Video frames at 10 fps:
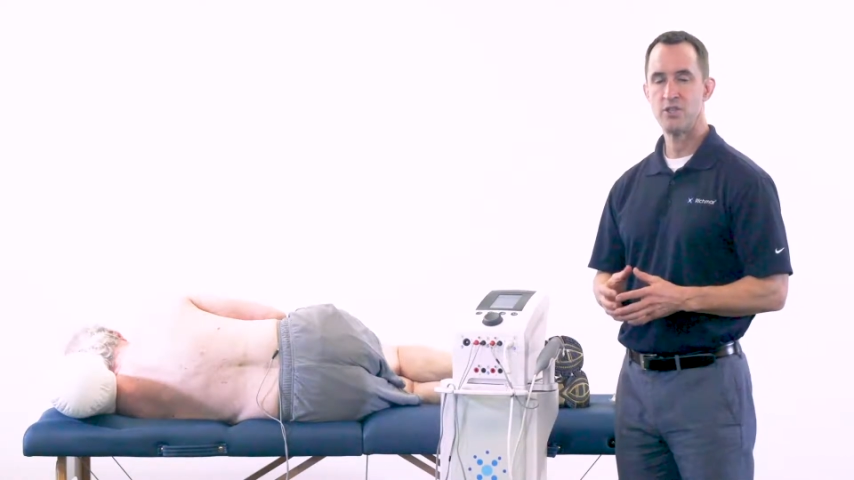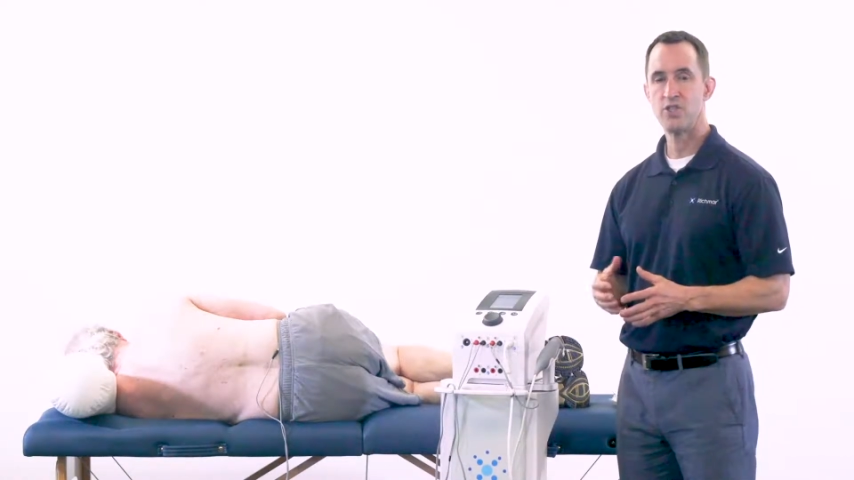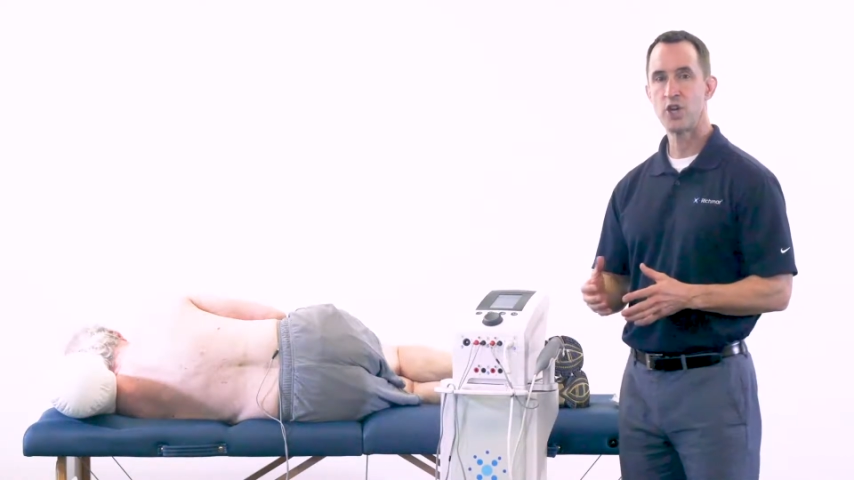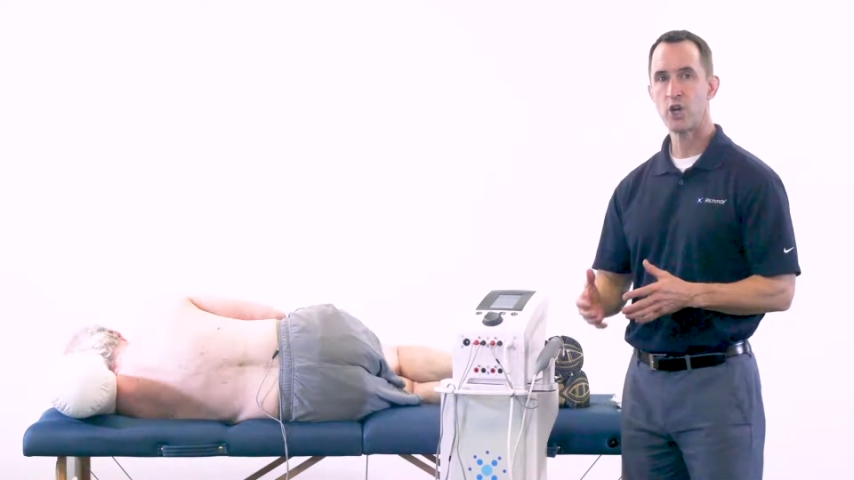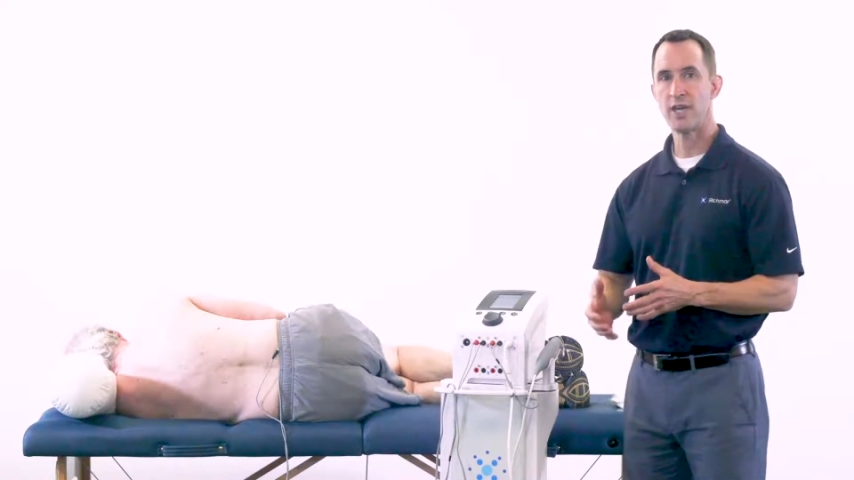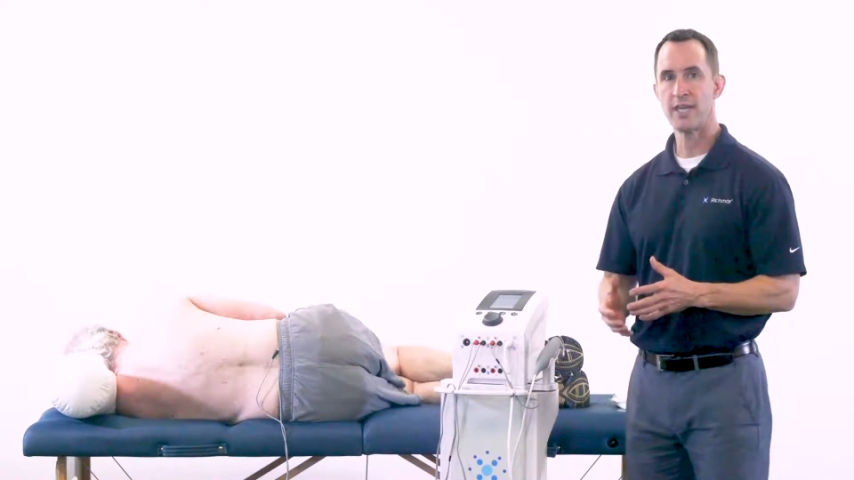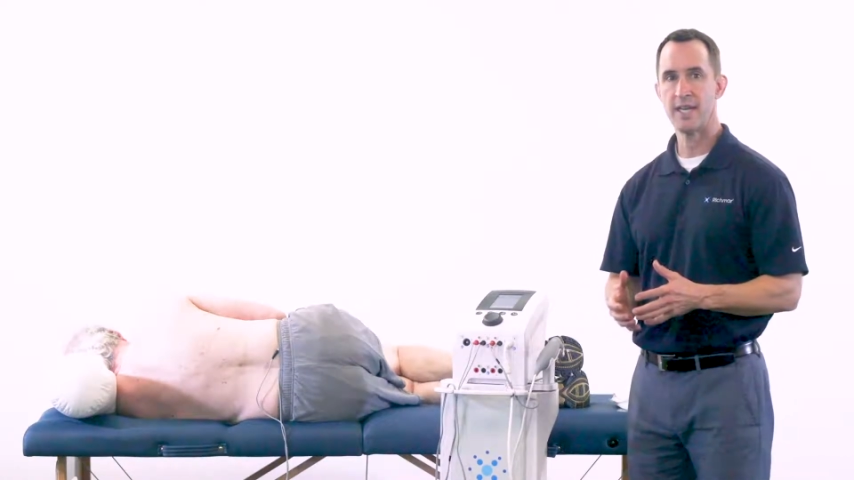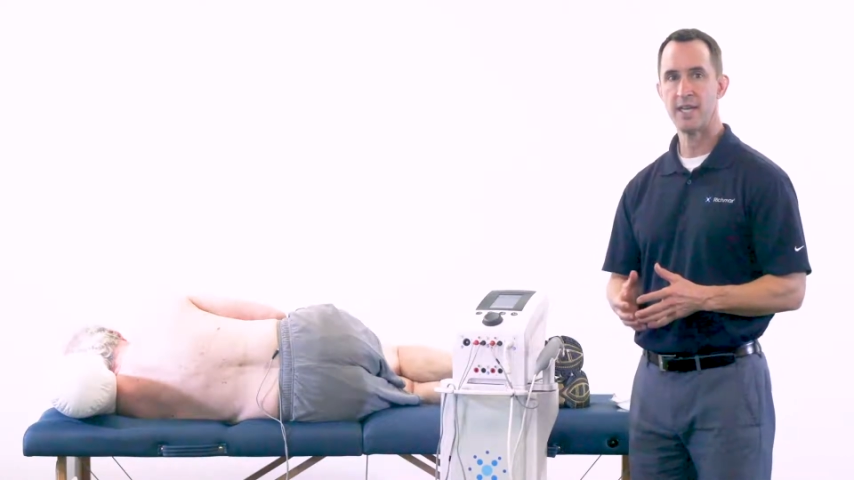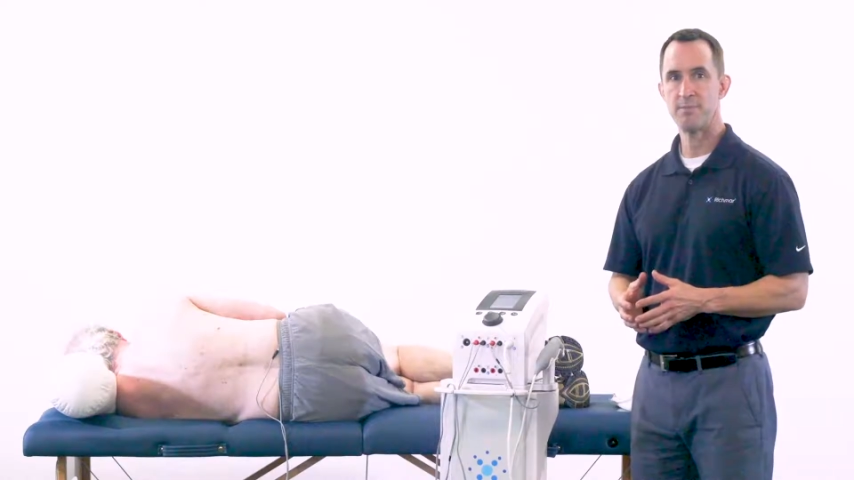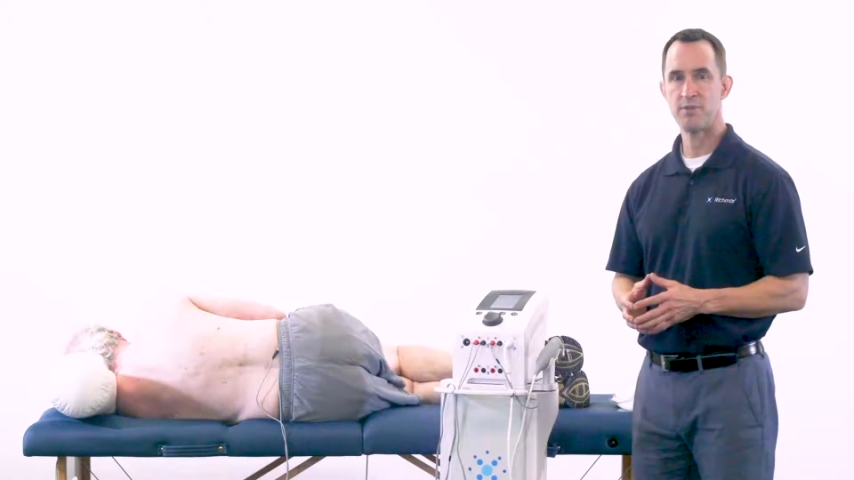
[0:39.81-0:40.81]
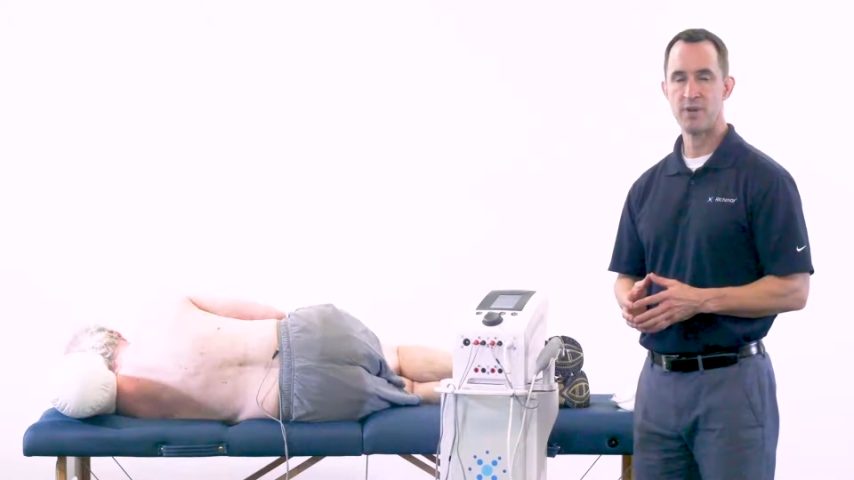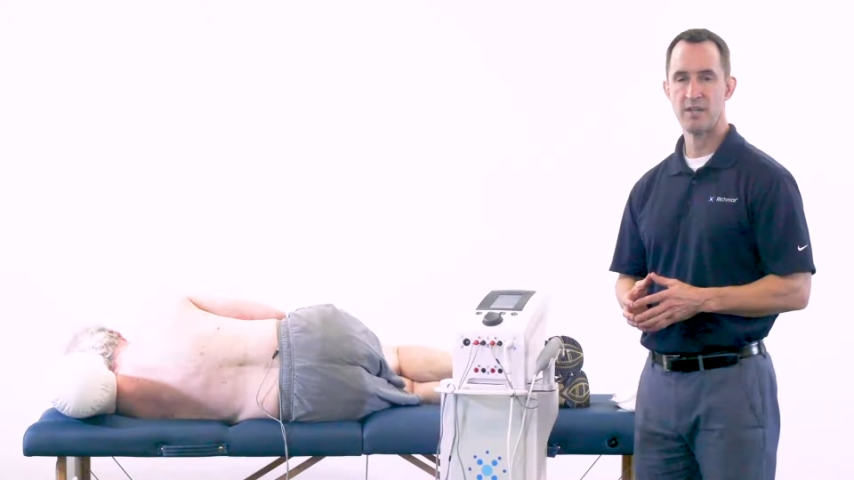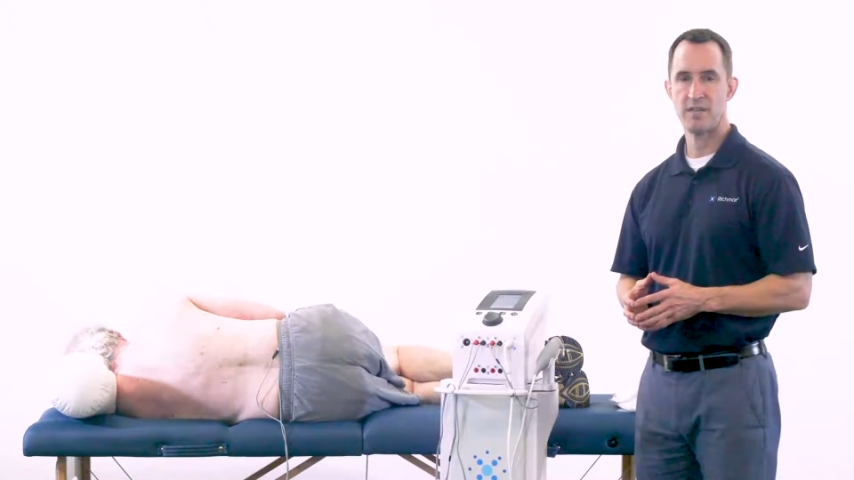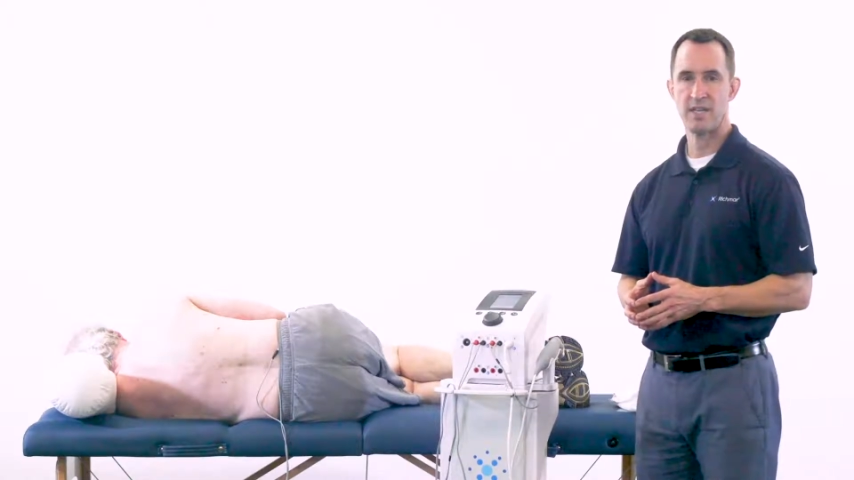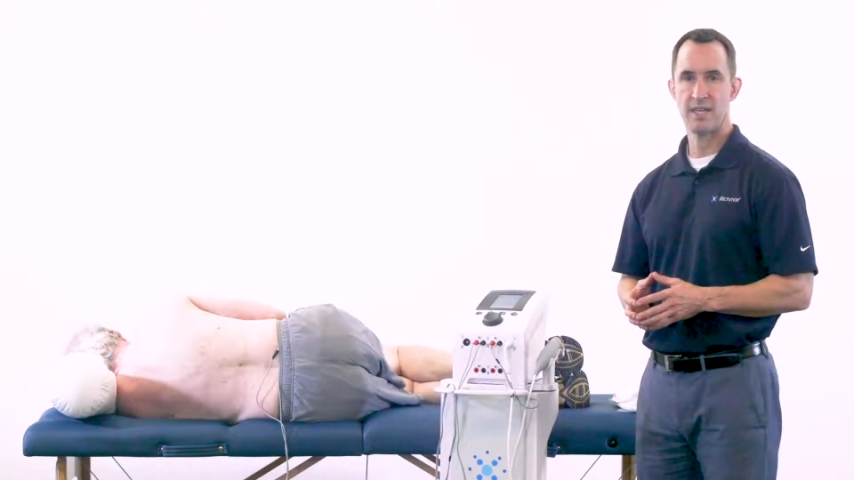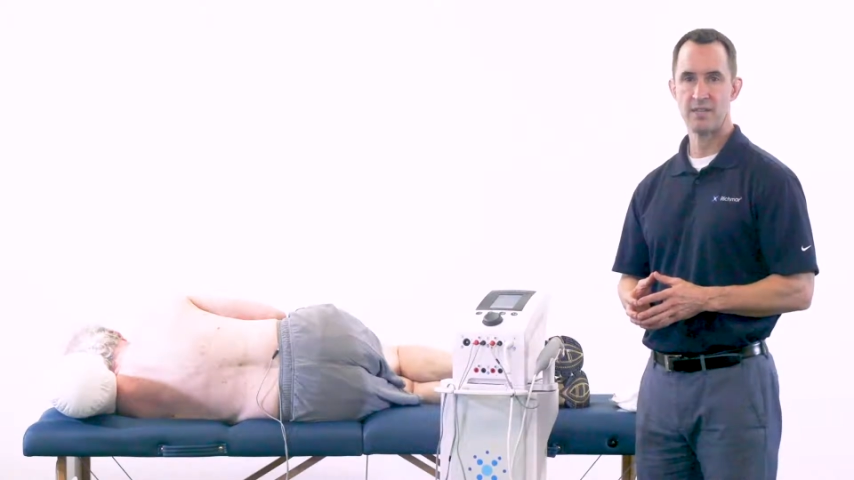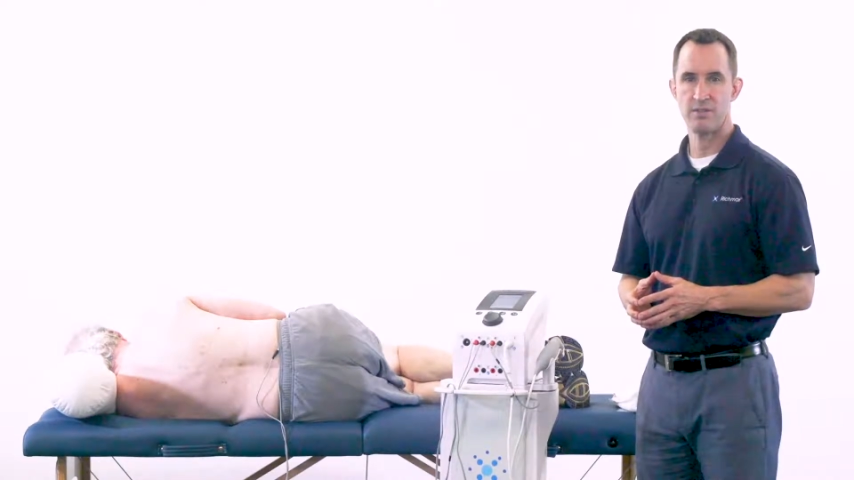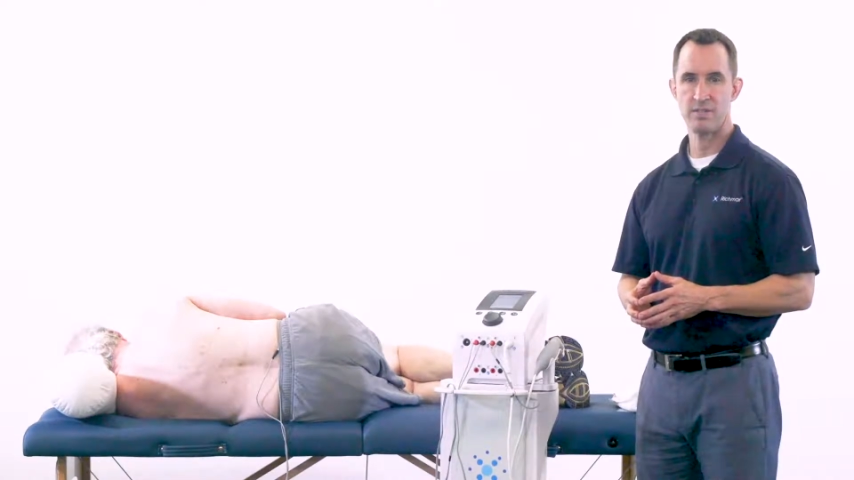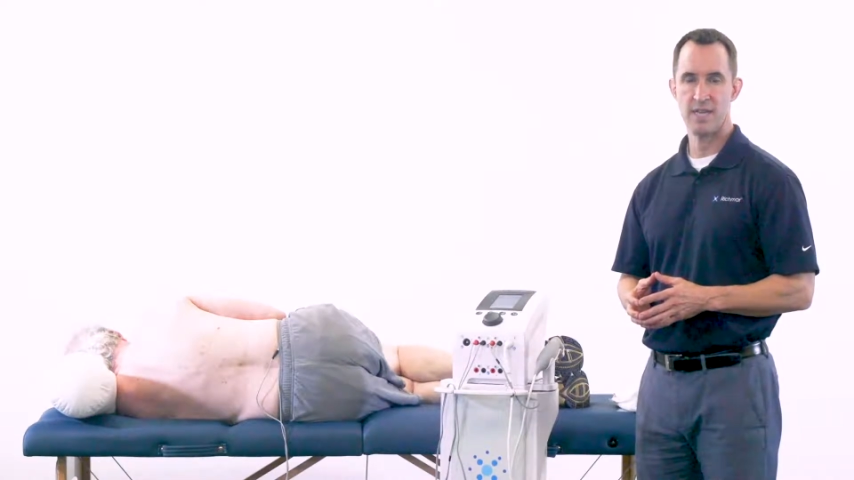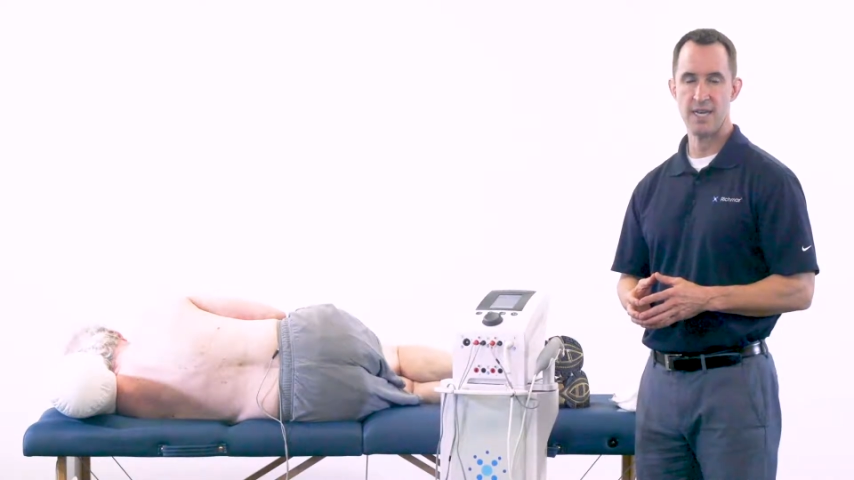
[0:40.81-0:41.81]
during a hip strengthening
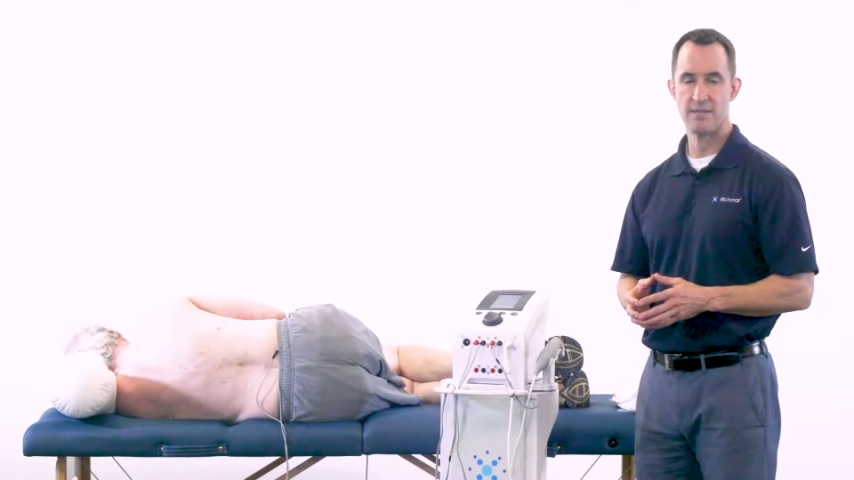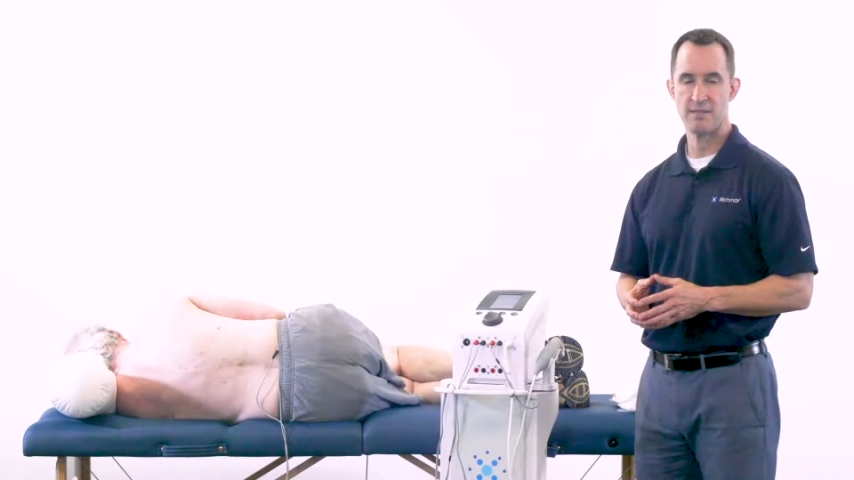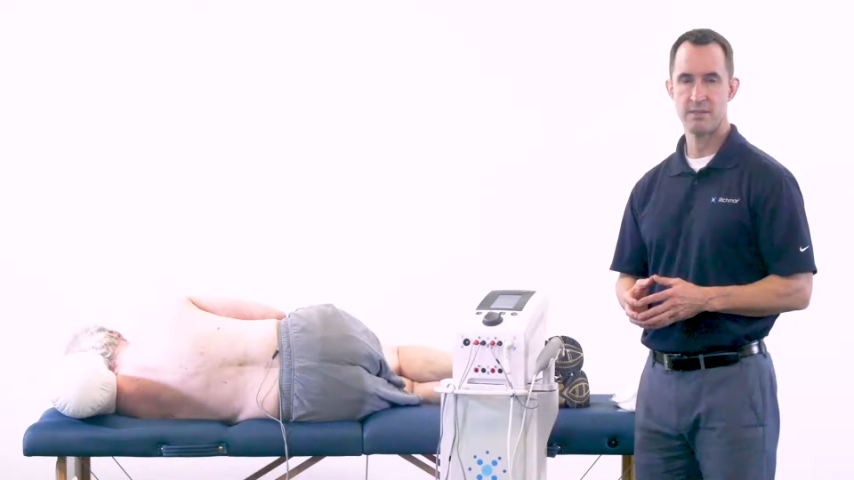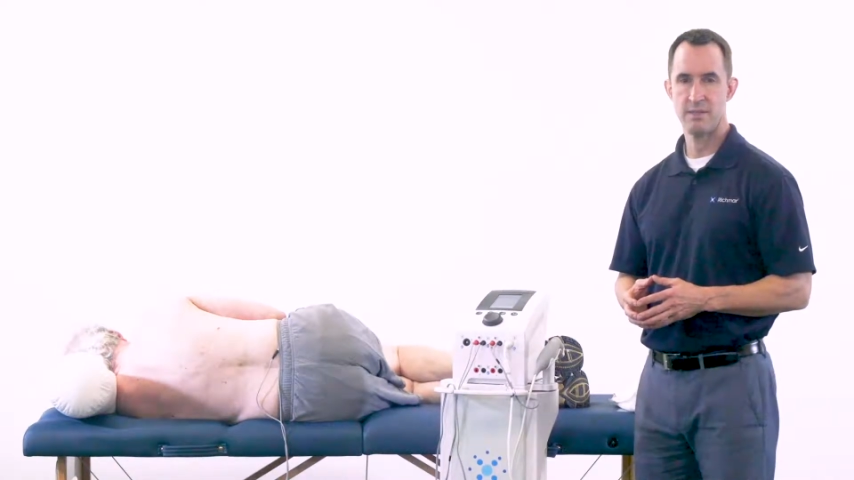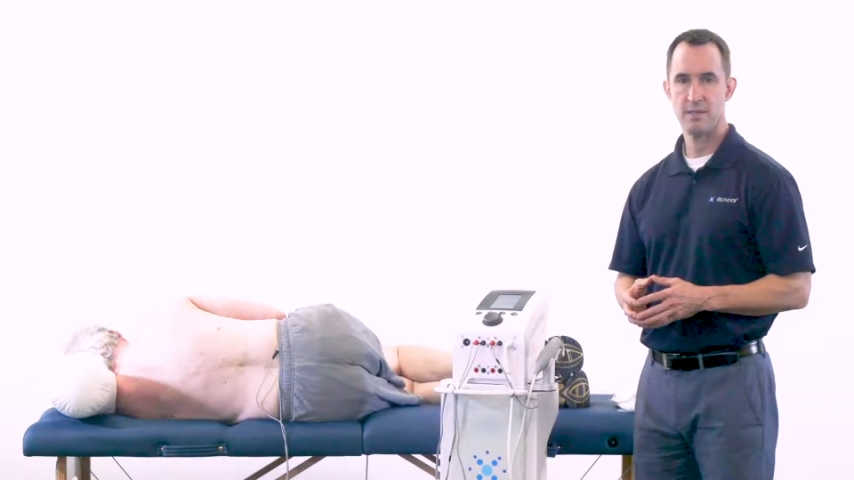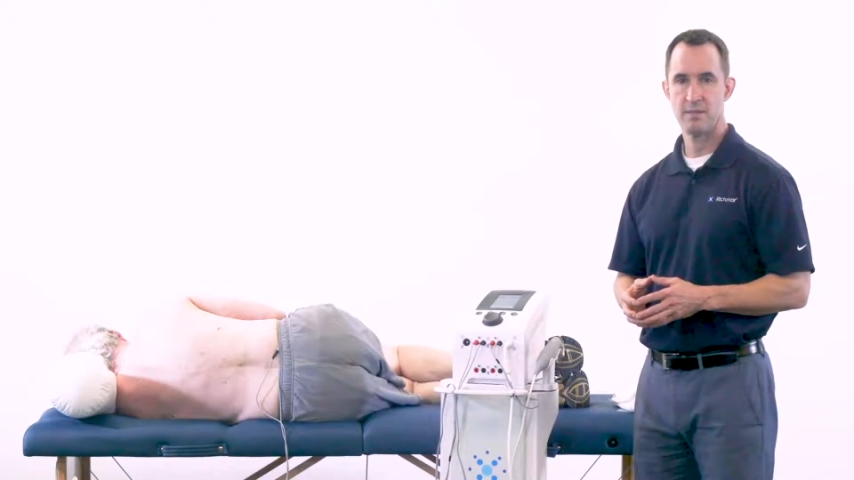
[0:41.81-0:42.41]
exercise,